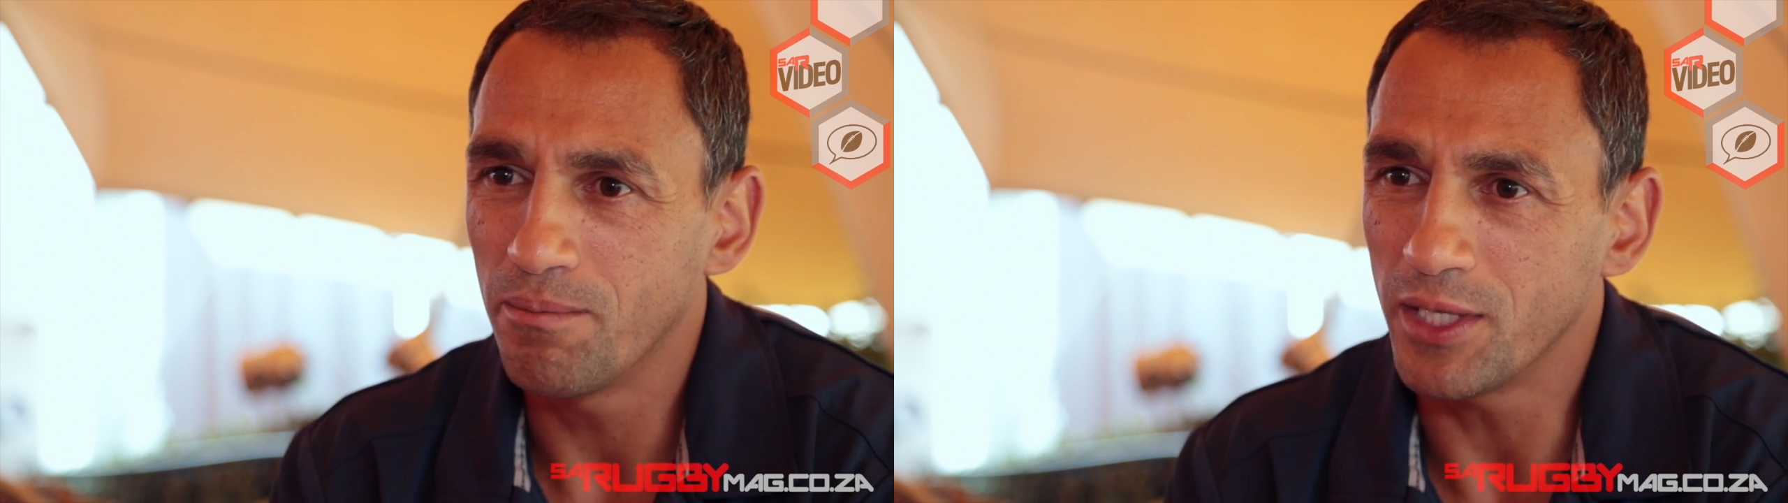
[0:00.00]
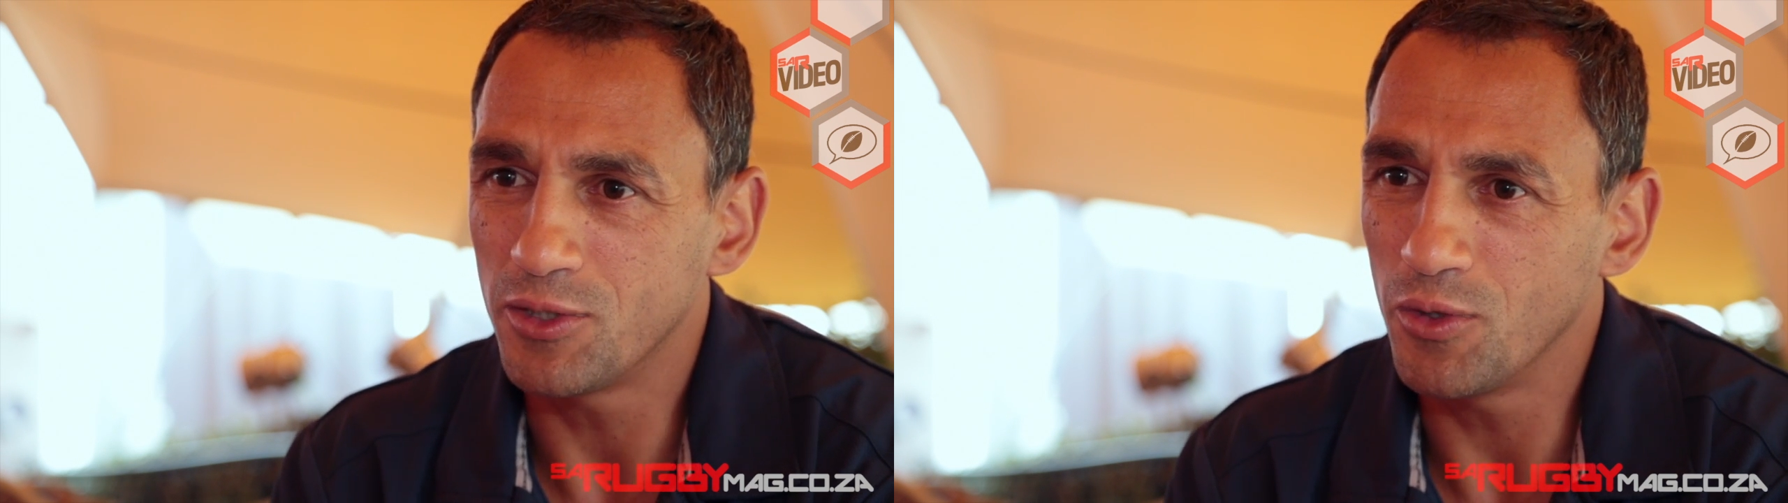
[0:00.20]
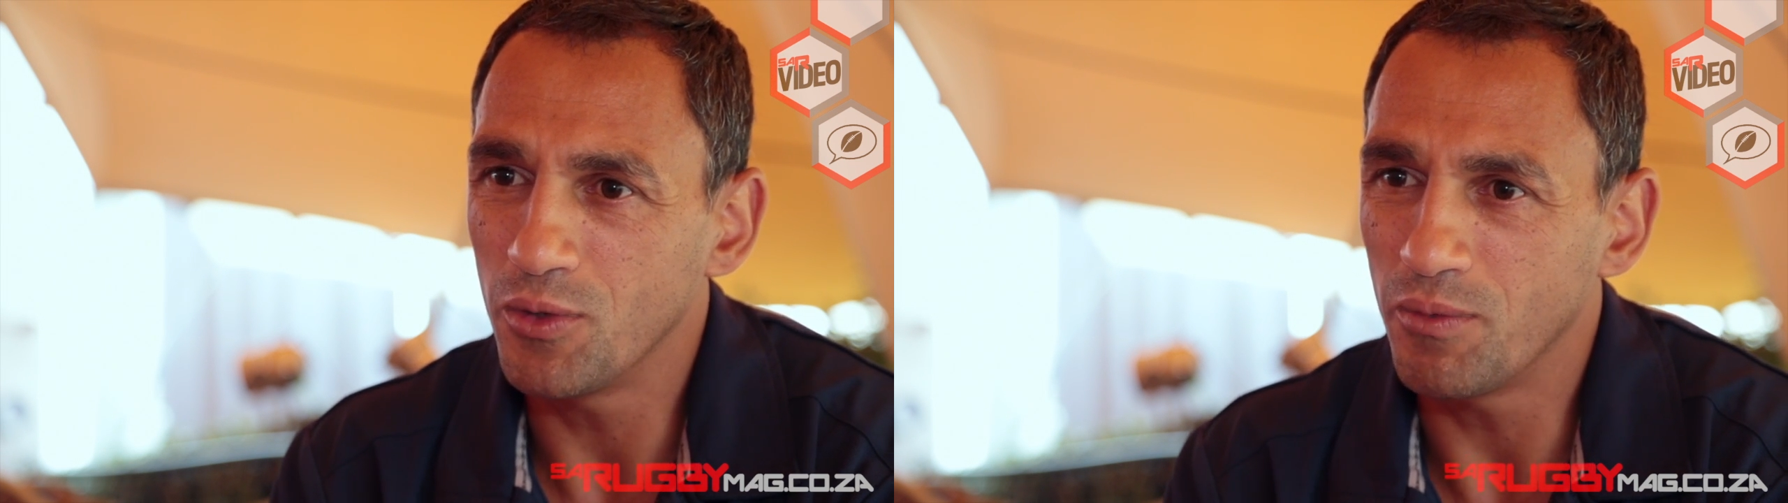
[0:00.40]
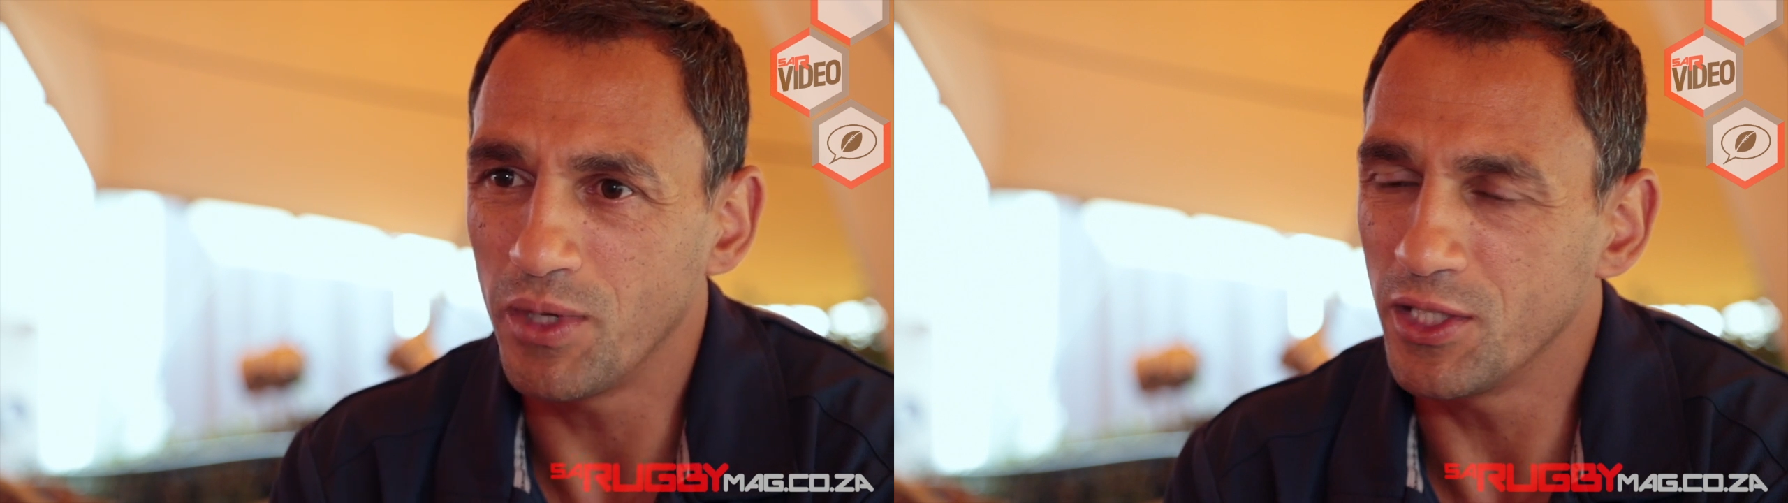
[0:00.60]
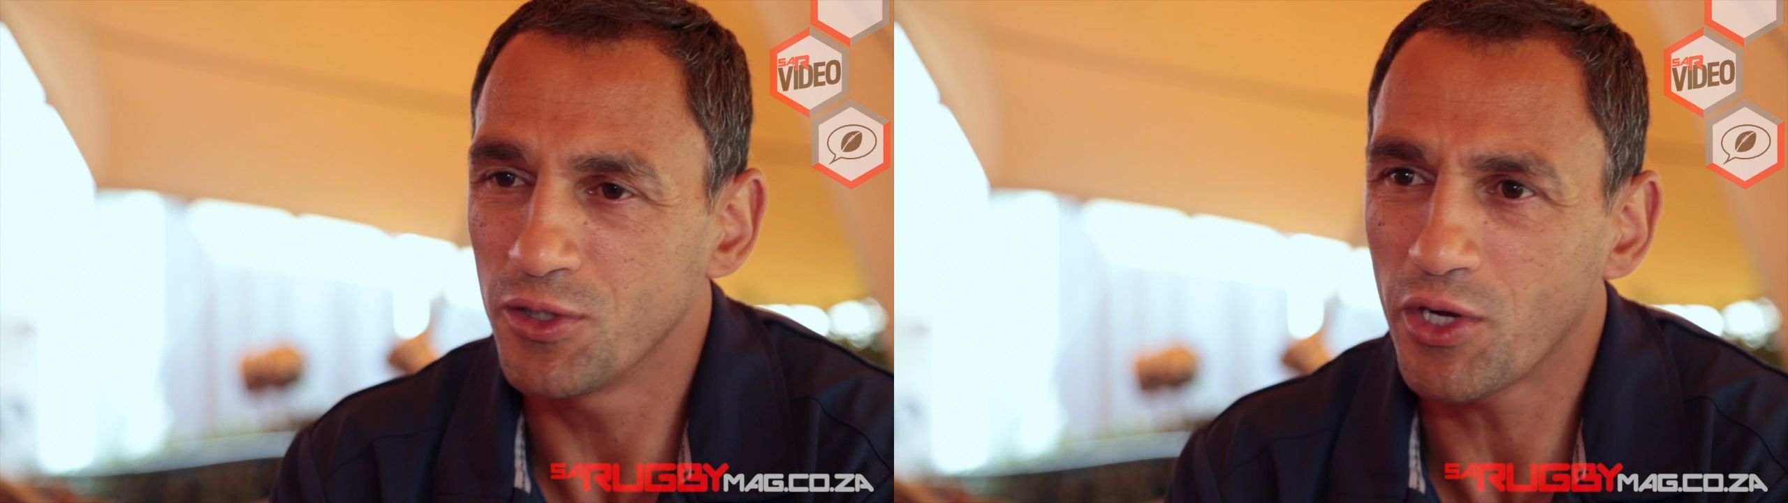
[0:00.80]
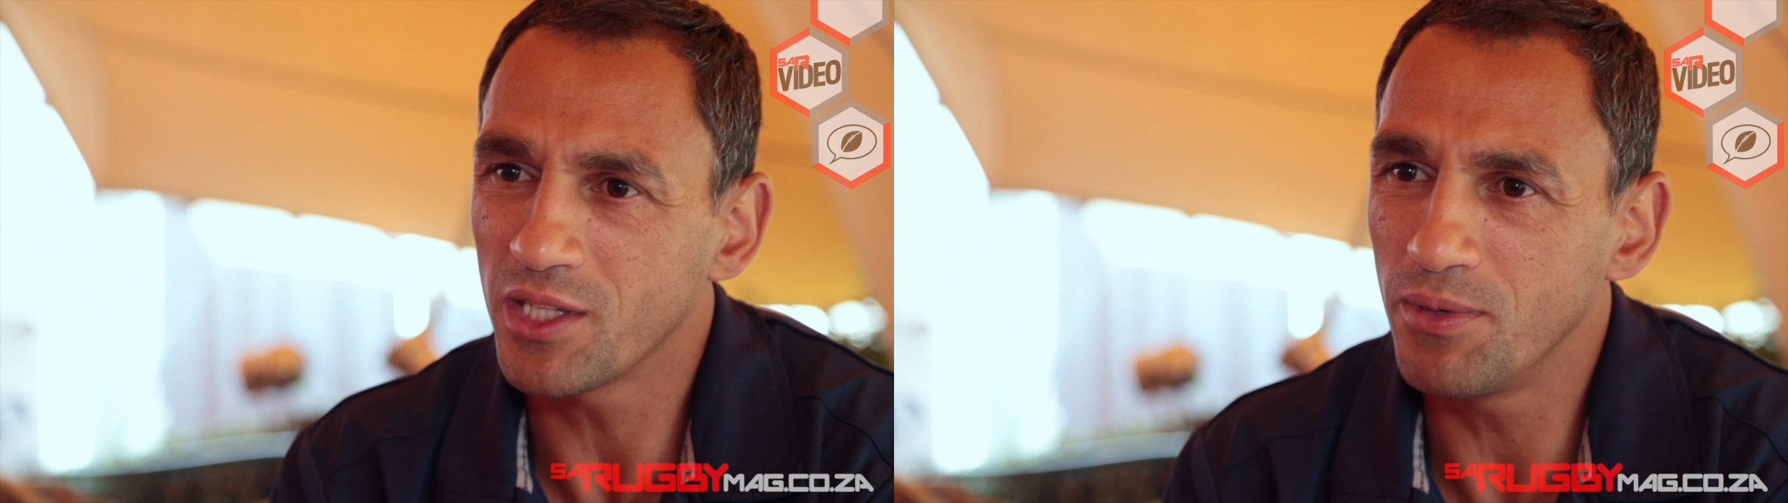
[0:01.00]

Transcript: But he's not going